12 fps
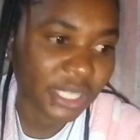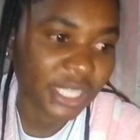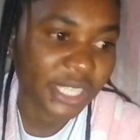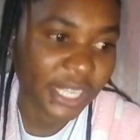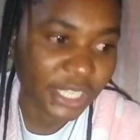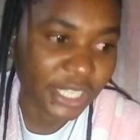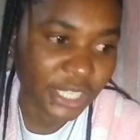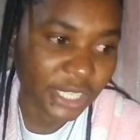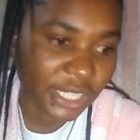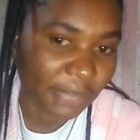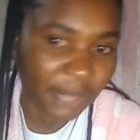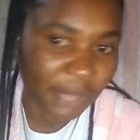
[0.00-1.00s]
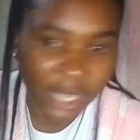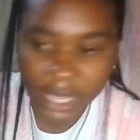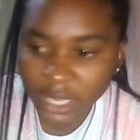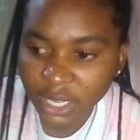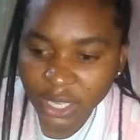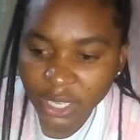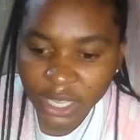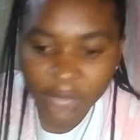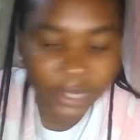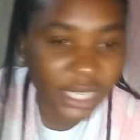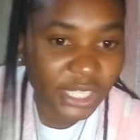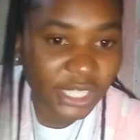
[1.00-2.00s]
searching something, like they were
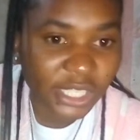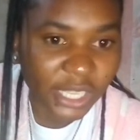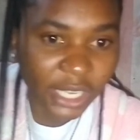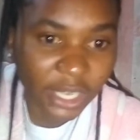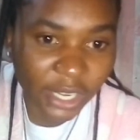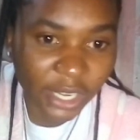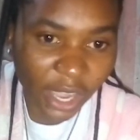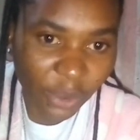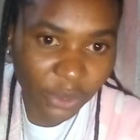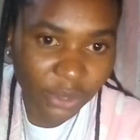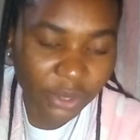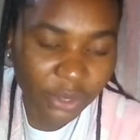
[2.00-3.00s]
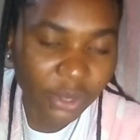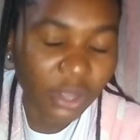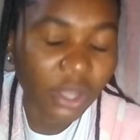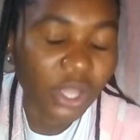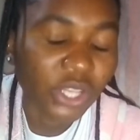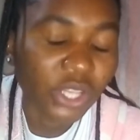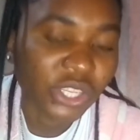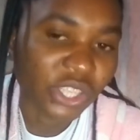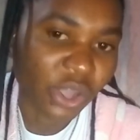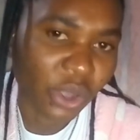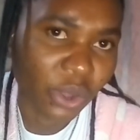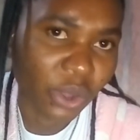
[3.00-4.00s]
just checking down.
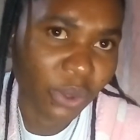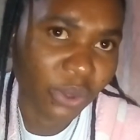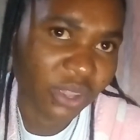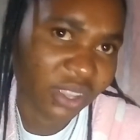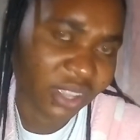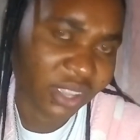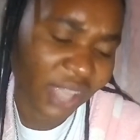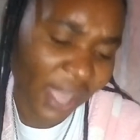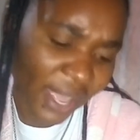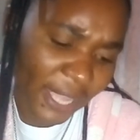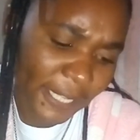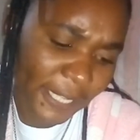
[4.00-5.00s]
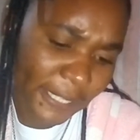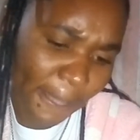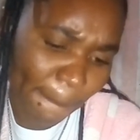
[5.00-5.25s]
So guys,